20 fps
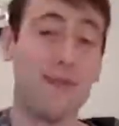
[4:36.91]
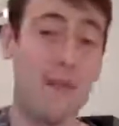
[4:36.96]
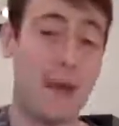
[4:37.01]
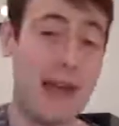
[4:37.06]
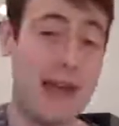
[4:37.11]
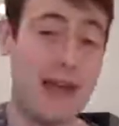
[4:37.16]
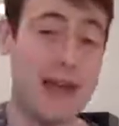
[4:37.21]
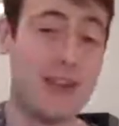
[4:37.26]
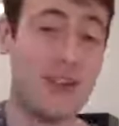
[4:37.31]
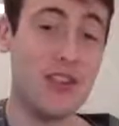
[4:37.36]

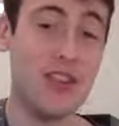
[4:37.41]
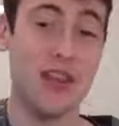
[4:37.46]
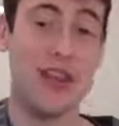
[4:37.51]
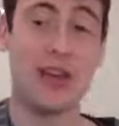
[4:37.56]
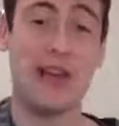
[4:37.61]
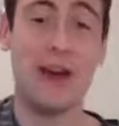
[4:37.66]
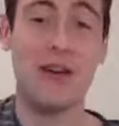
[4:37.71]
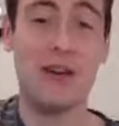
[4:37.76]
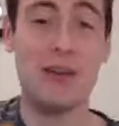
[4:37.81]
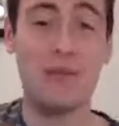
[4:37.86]
major.
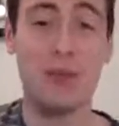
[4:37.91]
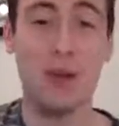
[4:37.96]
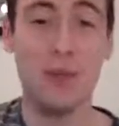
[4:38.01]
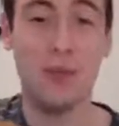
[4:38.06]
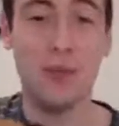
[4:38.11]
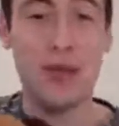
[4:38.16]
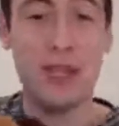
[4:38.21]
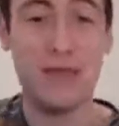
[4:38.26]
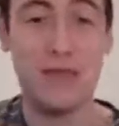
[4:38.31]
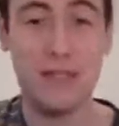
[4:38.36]
Now in my
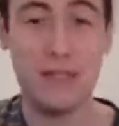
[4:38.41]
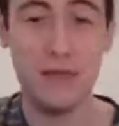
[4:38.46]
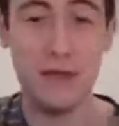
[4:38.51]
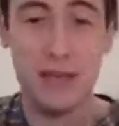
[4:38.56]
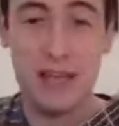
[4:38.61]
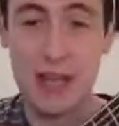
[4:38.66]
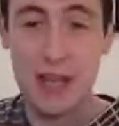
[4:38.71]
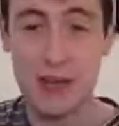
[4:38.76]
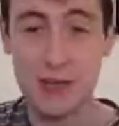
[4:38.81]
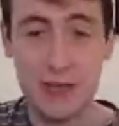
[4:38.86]
previous
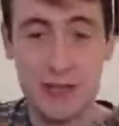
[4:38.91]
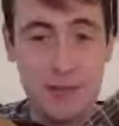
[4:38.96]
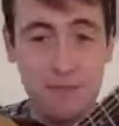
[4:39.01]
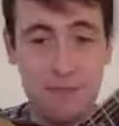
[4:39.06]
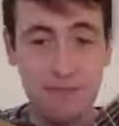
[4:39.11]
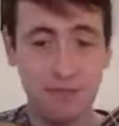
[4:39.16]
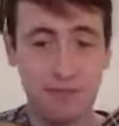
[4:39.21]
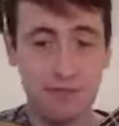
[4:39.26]
videos,